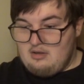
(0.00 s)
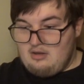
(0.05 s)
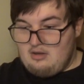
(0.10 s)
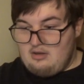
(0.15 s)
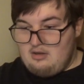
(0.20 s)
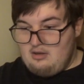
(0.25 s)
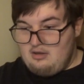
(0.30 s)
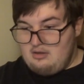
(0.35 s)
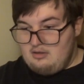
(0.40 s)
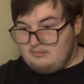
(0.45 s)

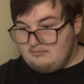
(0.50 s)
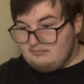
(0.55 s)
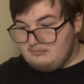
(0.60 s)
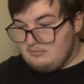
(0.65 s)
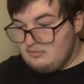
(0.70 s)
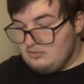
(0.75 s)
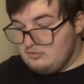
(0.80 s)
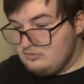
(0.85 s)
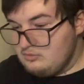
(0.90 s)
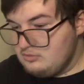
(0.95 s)

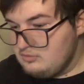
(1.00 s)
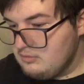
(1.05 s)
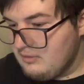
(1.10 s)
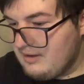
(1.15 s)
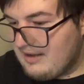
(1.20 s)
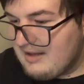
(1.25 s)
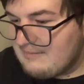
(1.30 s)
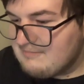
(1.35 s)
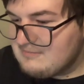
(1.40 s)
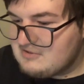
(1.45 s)
Ooh,
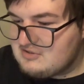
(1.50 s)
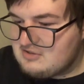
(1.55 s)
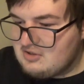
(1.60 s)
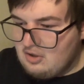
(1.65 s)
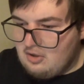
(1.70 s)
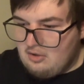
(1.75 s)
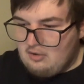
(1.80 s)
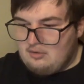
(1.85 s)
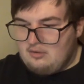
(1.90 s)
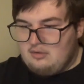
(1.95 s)

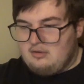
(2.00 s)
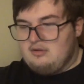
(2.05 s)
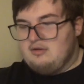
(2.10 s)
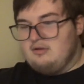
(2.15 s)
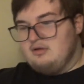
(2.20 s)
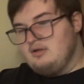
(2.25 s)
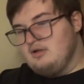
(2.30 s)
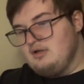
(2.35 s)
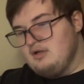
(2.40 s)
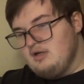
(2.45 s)
Absol.
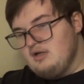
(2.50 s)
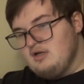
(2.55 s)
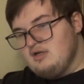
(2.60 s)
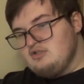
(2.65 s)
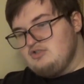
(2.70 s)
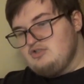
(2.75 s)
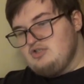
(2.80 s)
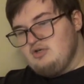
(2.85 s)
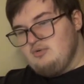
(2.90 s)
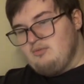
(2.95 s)

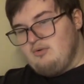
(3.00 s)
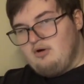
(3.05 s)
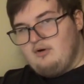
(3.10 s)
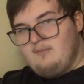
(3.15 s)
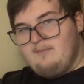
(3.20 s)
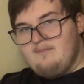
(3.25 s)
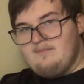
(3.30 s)
Do you know what?